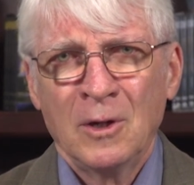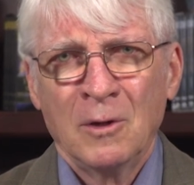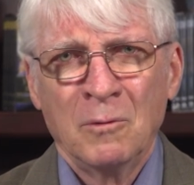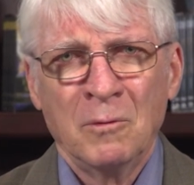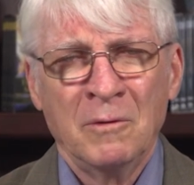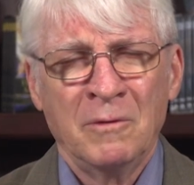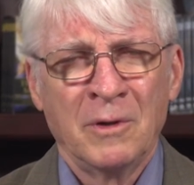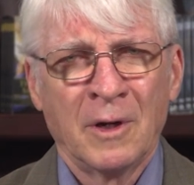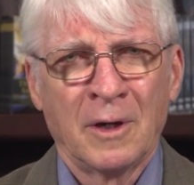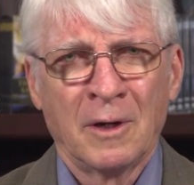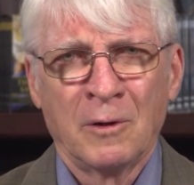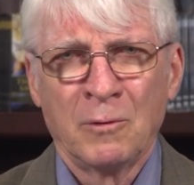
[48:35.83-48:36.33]

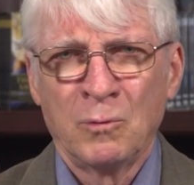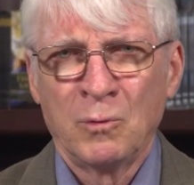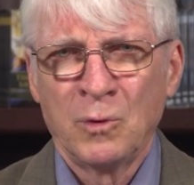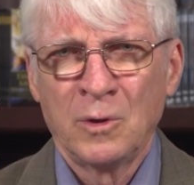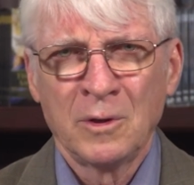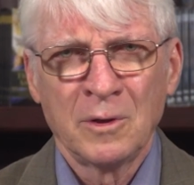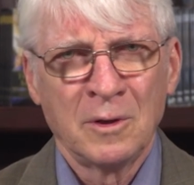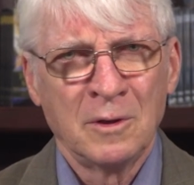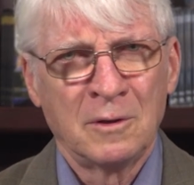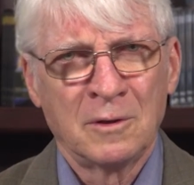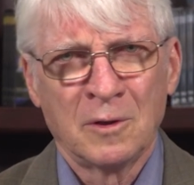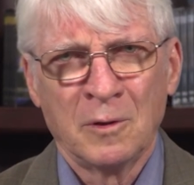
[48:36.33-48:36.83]
We've had a
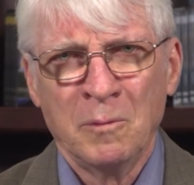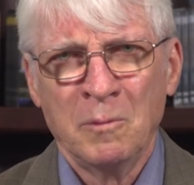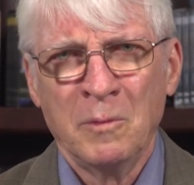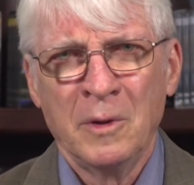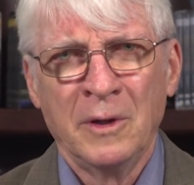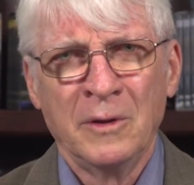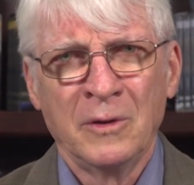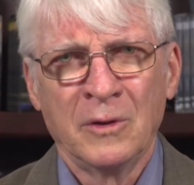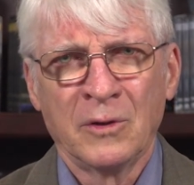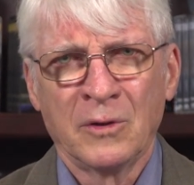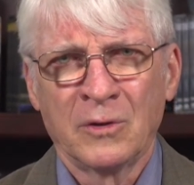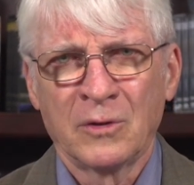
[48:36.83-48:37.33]
really
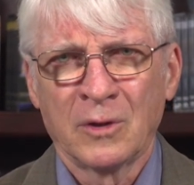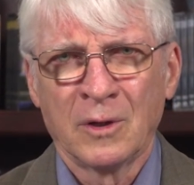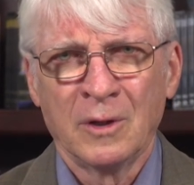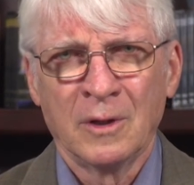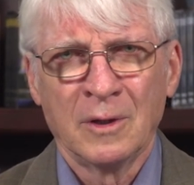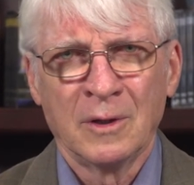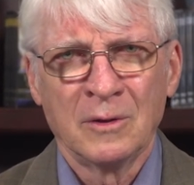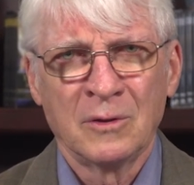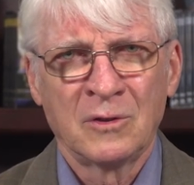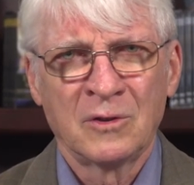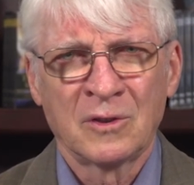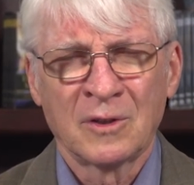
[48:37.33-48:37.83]
tremendous
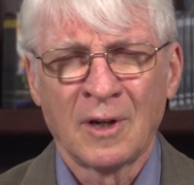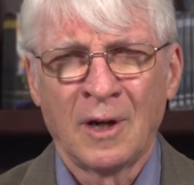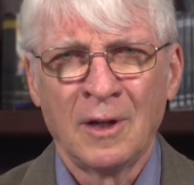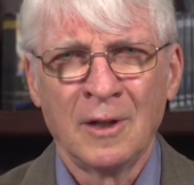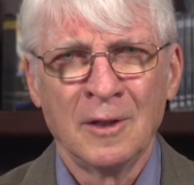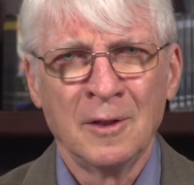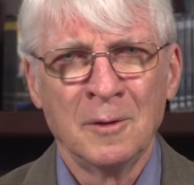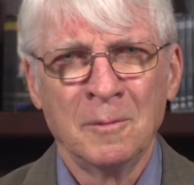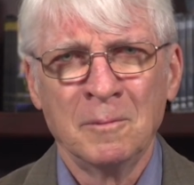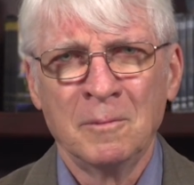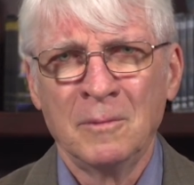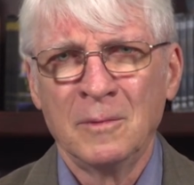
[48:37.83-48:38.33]

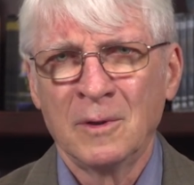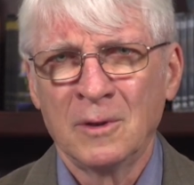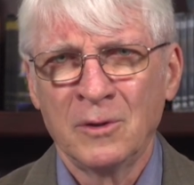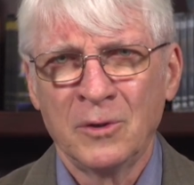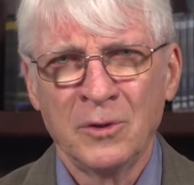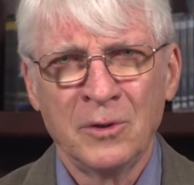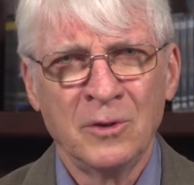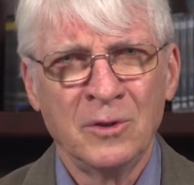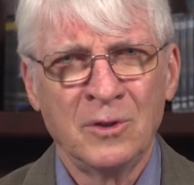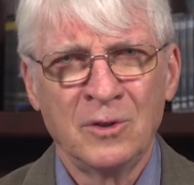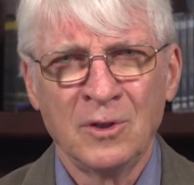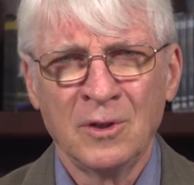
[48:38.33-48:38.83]
solemn
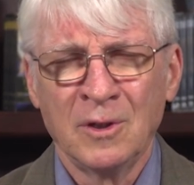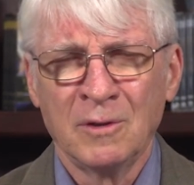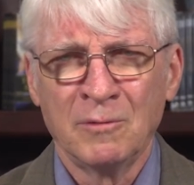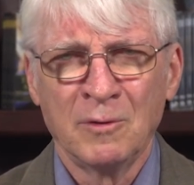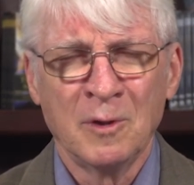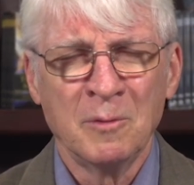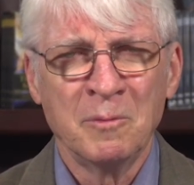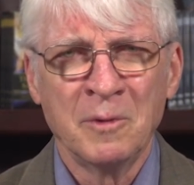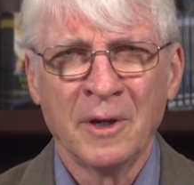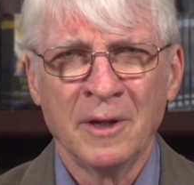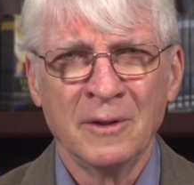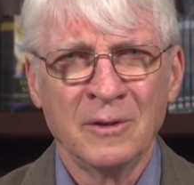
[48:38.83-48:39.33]
liturgy of
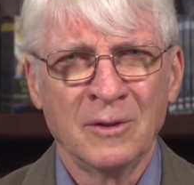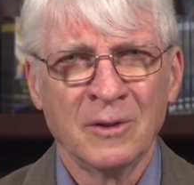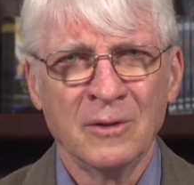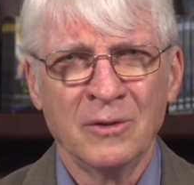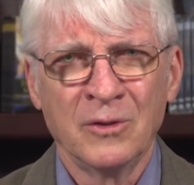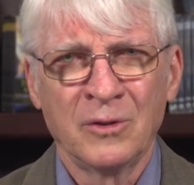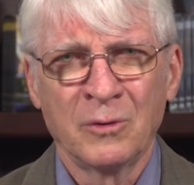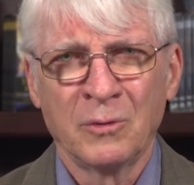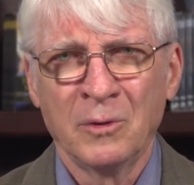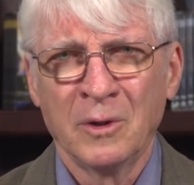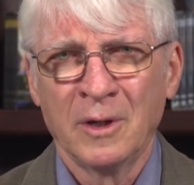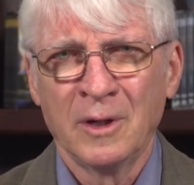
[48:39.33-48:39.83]

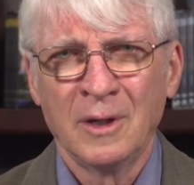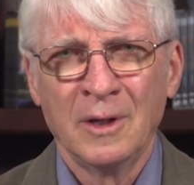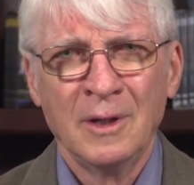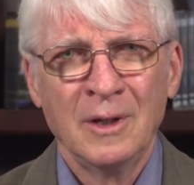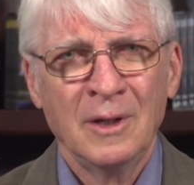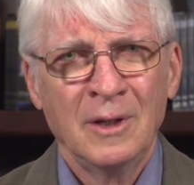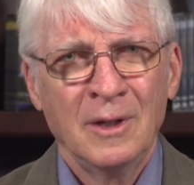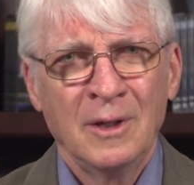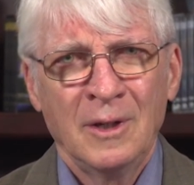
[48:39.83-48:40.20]
repentance where